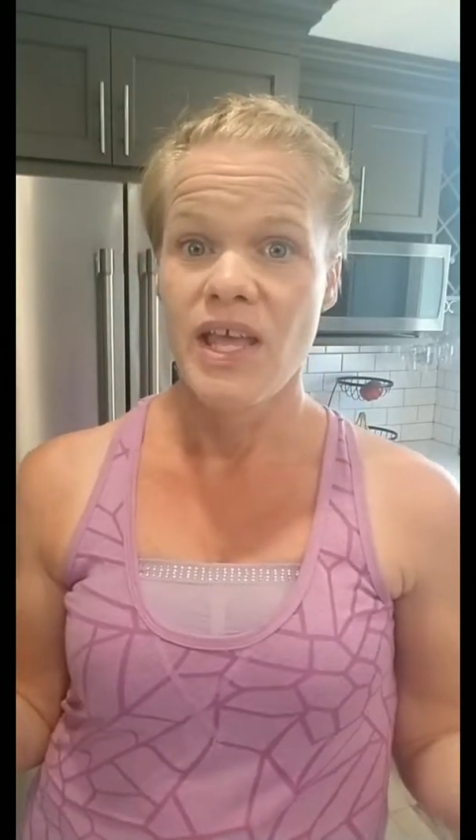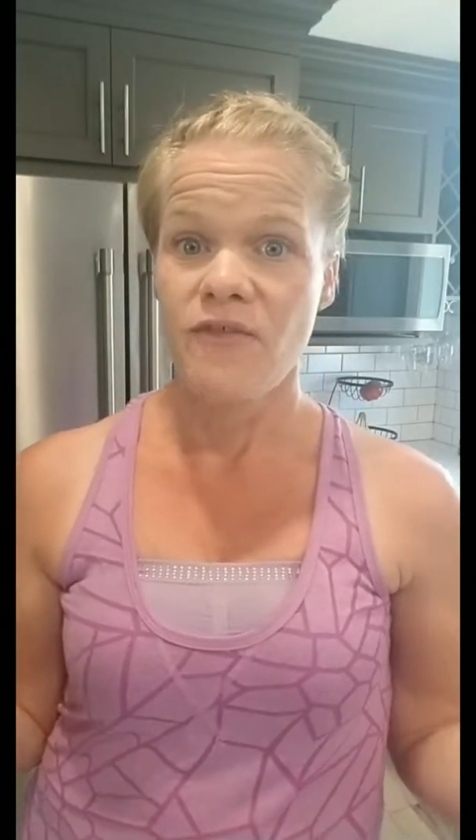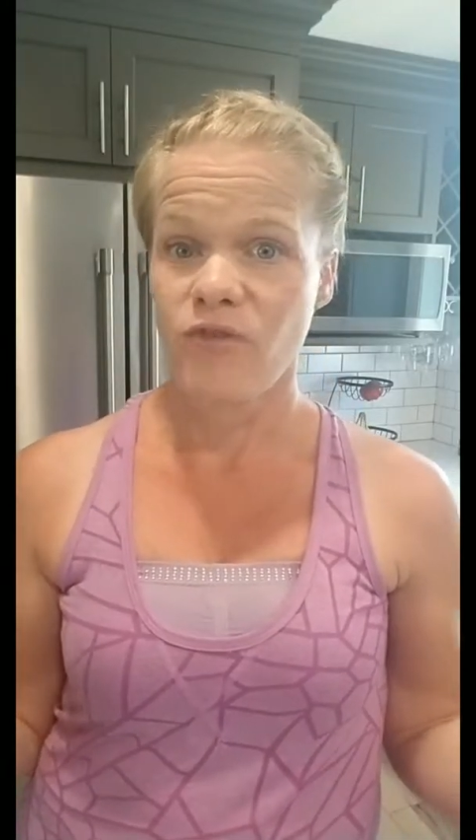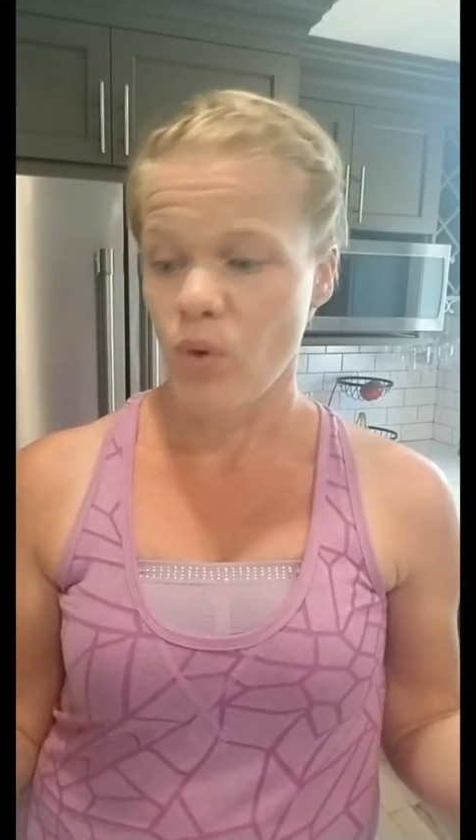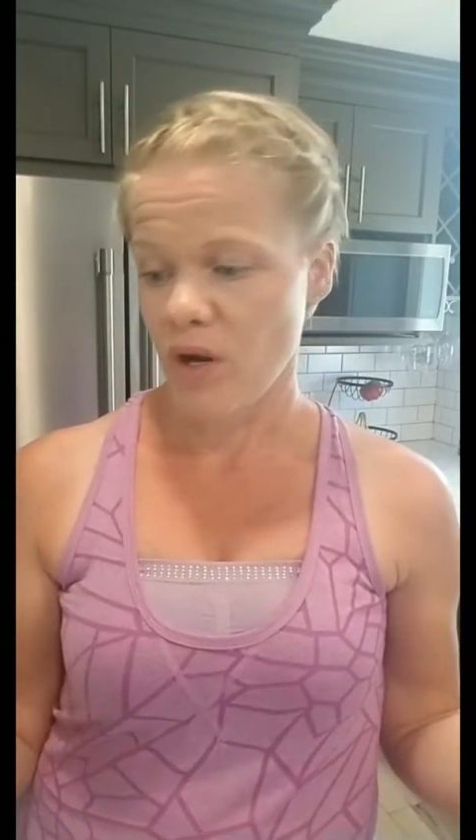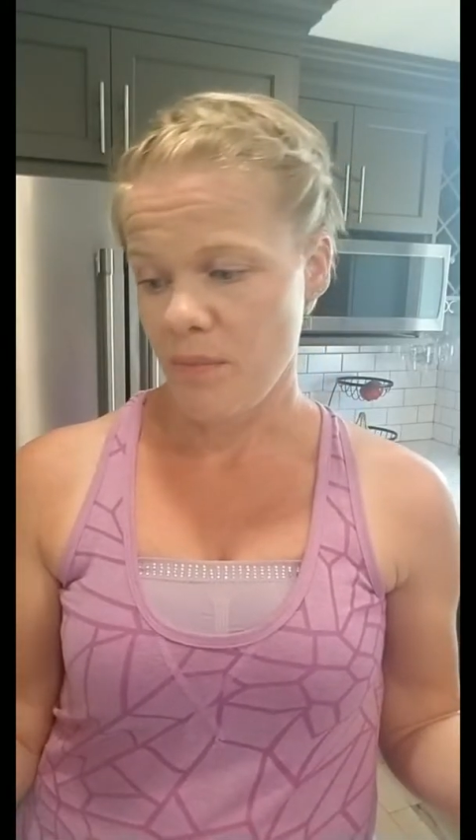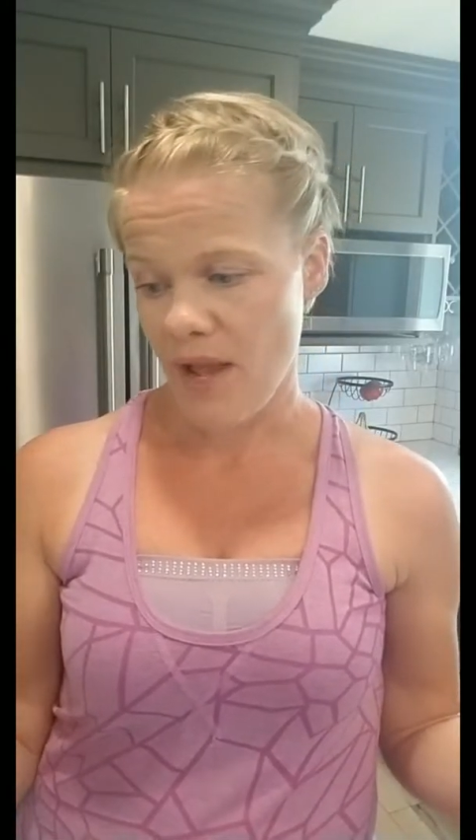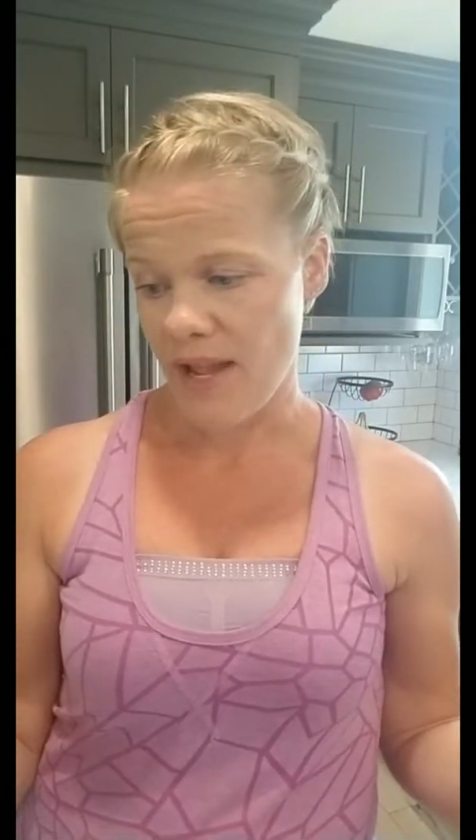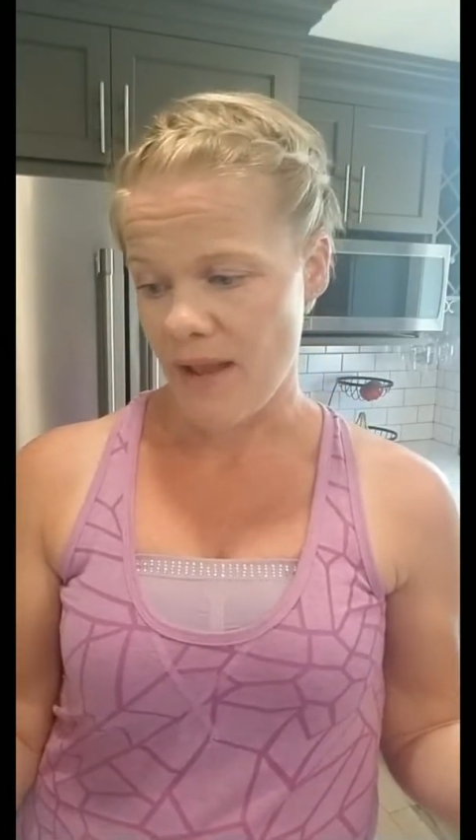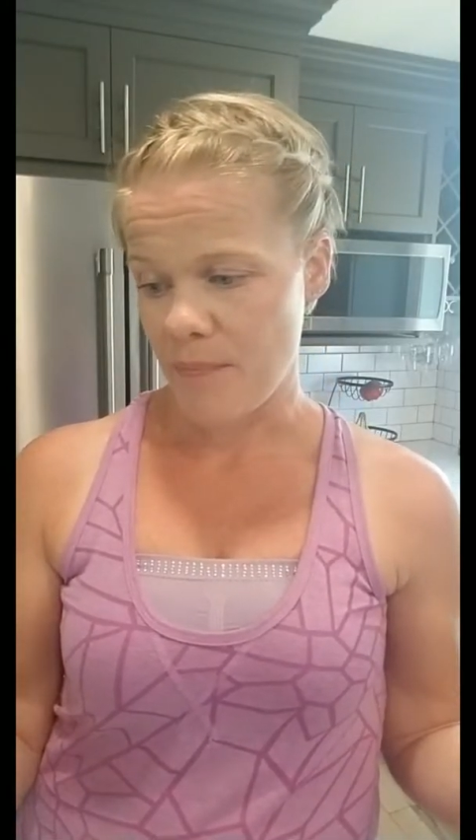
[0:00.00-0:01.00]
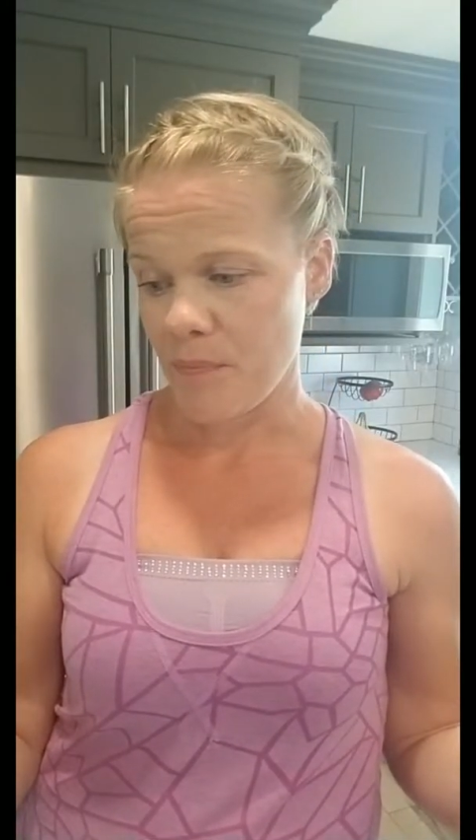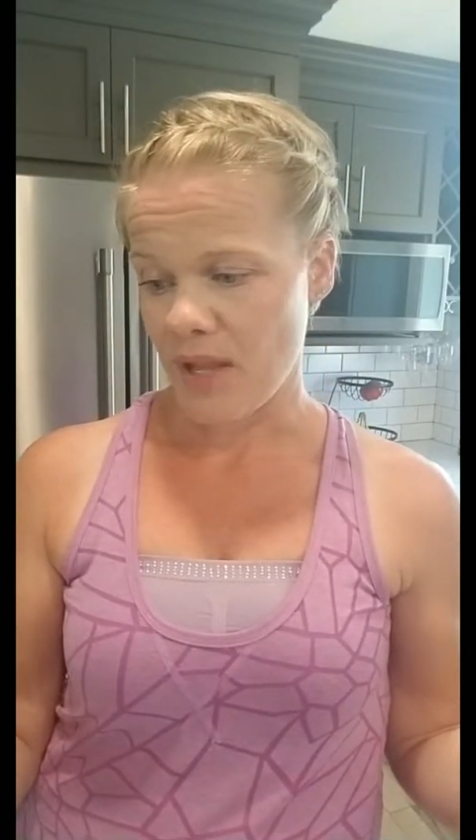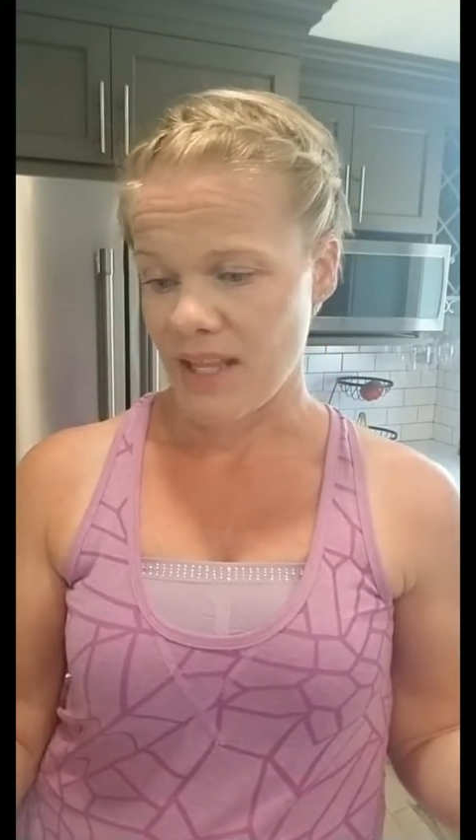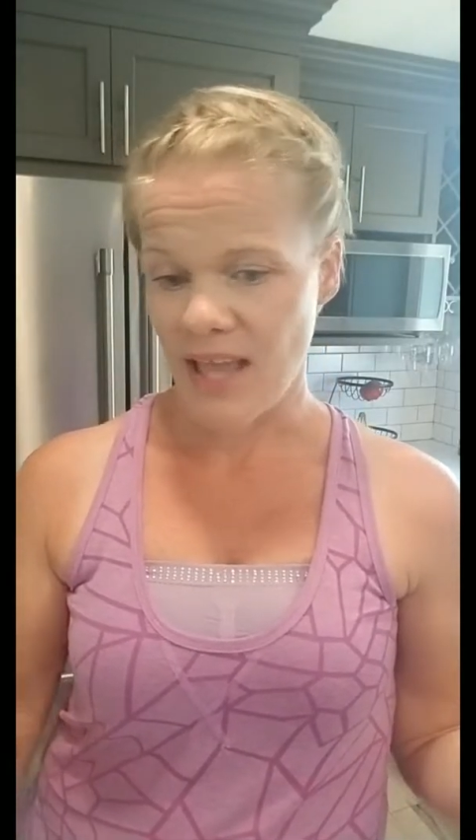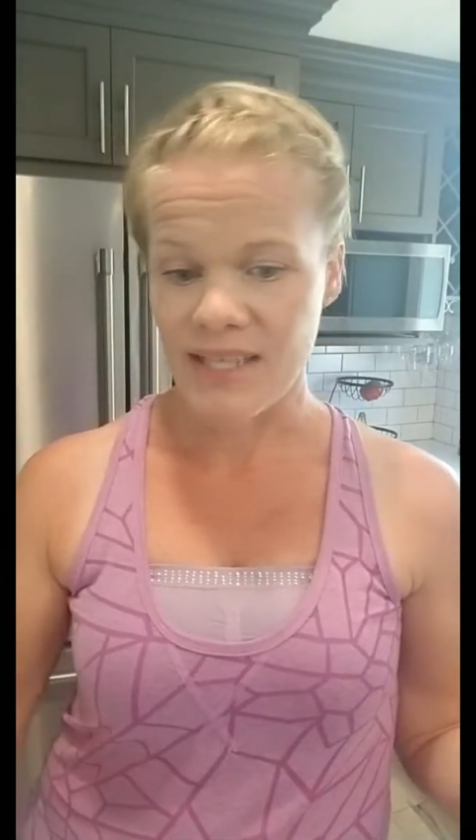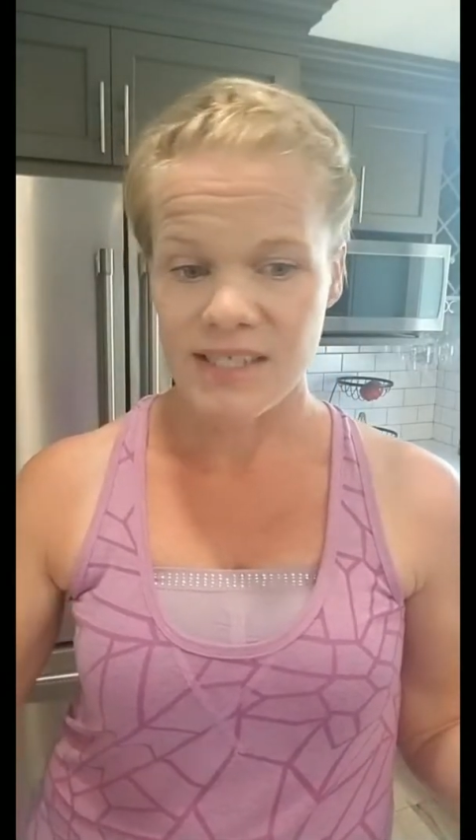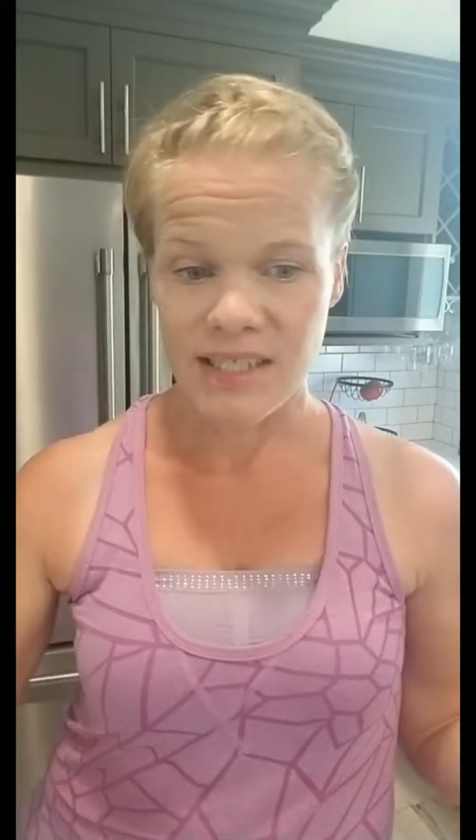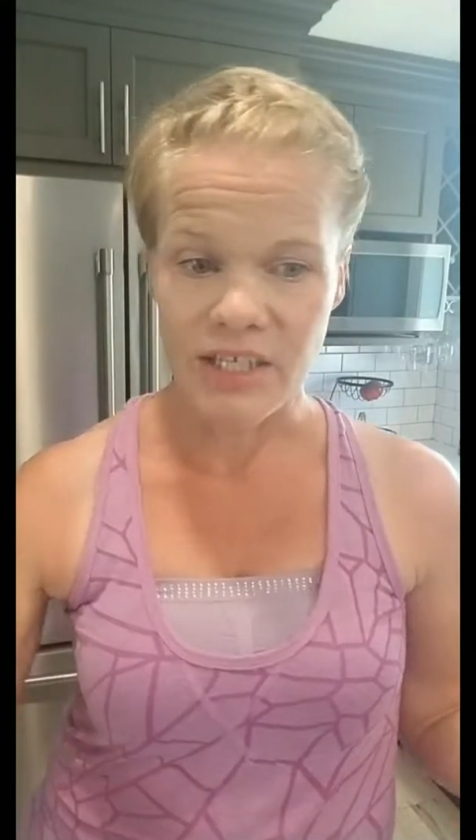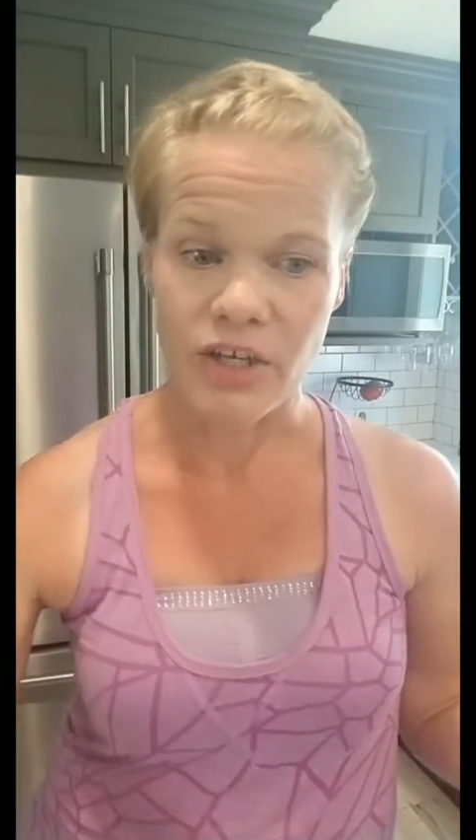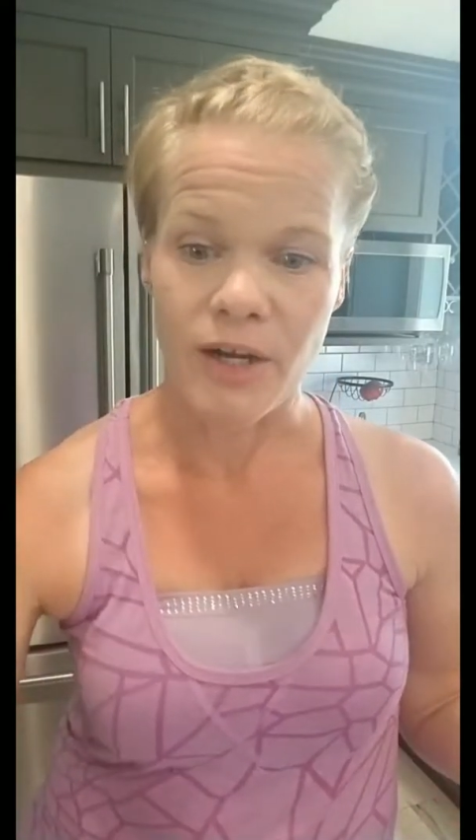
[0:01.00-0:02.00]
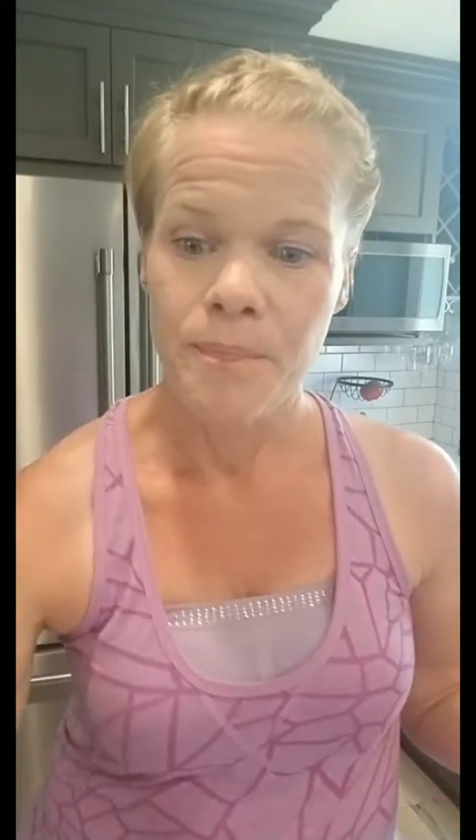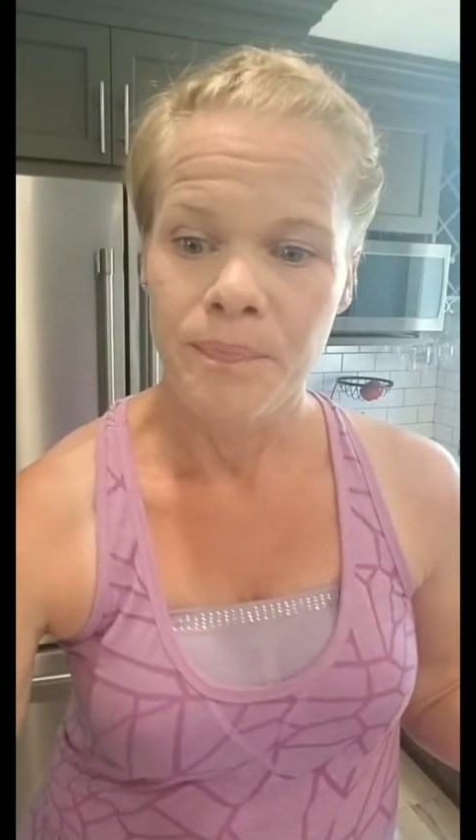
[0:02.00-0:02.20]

for my, my glass cleaner.